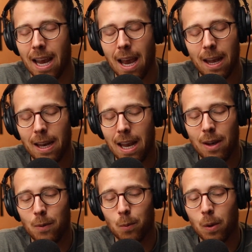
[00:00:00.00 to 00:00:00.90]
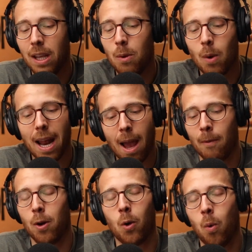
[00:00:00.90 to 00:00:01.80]
and really
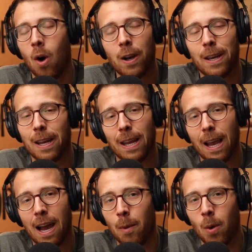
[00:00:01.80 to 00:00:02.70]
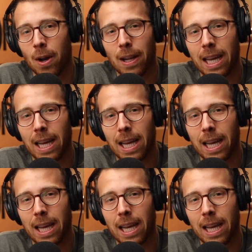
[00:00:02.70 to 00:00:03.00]
whatever quantity I wanted.